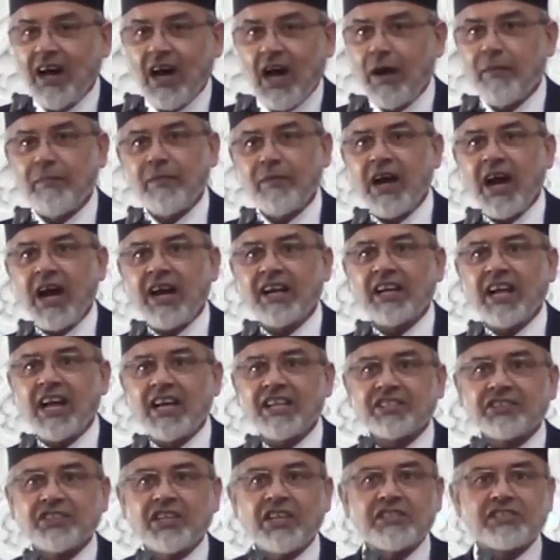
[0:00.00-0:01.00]
I'm not
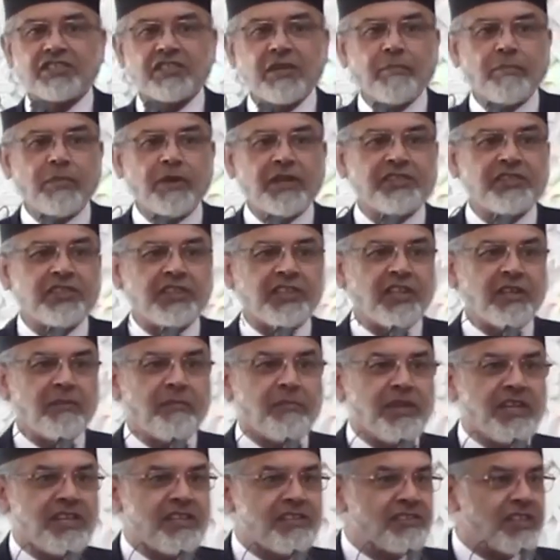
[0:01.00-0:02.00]
asking simplicity
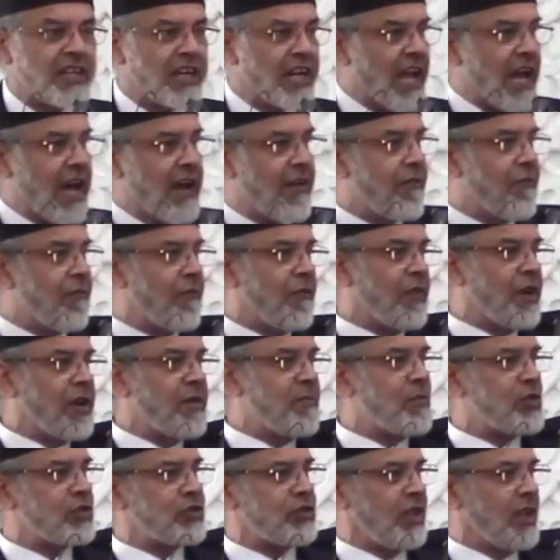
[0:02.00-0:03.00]
means that
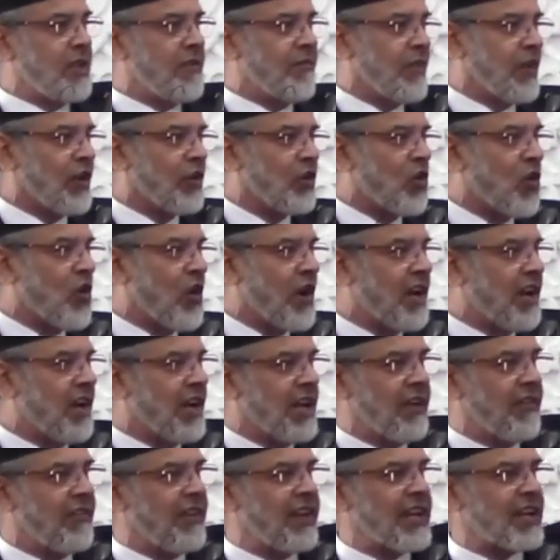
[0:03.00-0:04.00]
every Muslim will go and
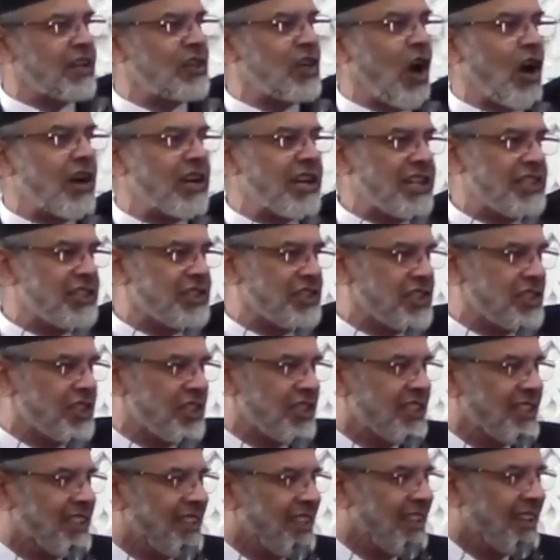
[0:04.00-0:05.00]
live in a cottage.
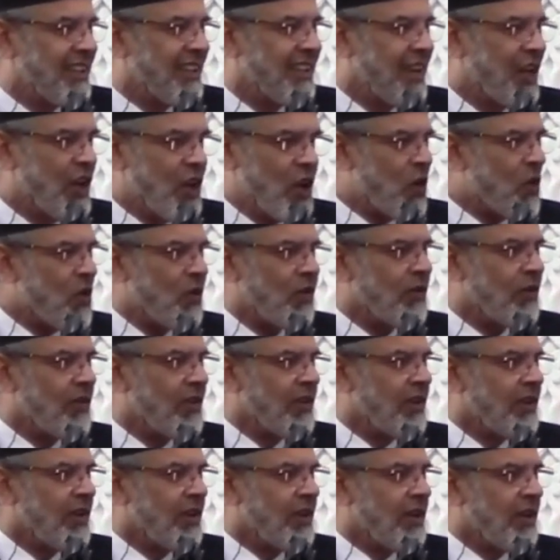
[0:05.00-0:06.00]
No.
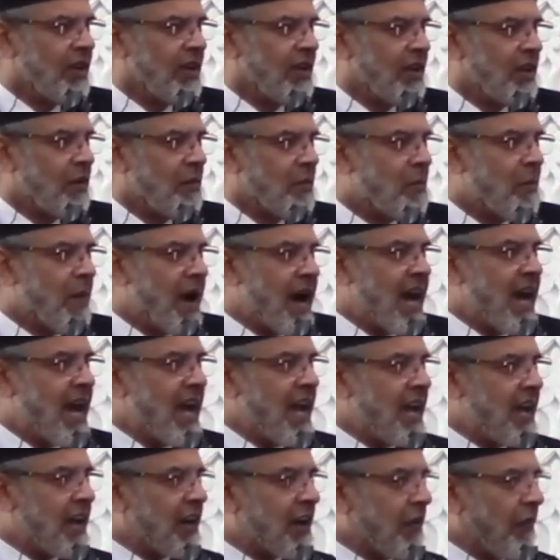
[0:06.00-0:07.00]

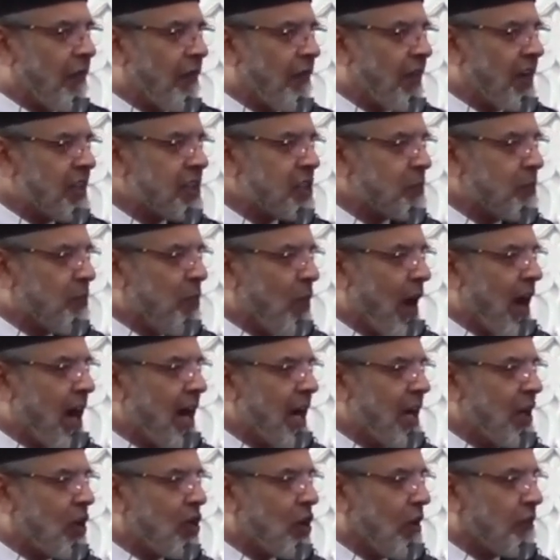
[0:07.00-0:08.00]
My reference
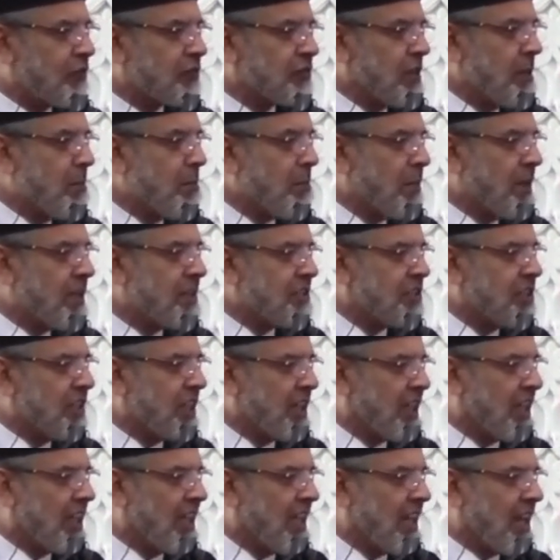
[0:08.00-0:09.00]
point of
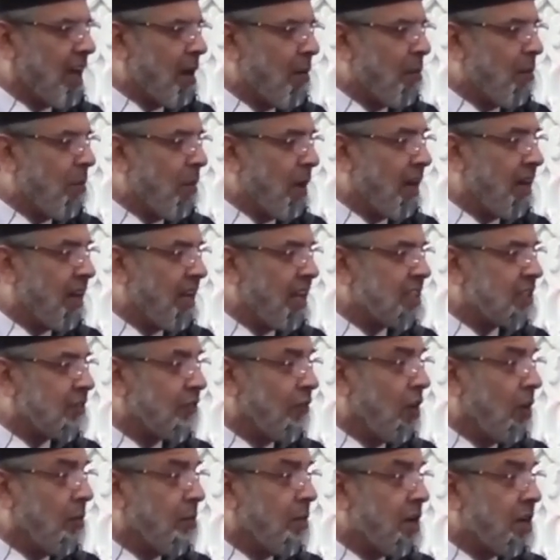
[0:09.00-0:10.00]
simplicity and humbleness
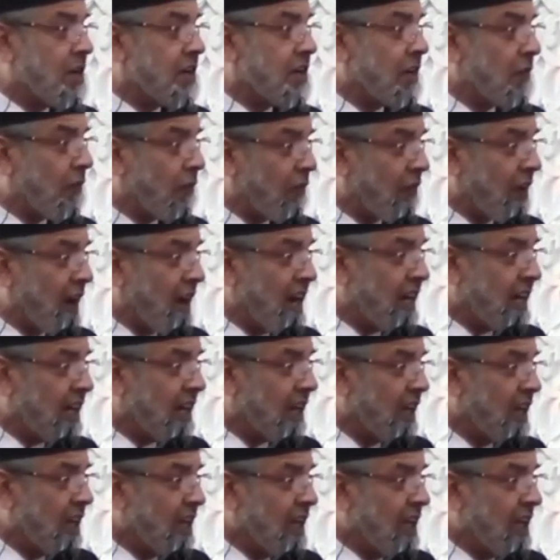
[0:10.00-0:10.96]
will be different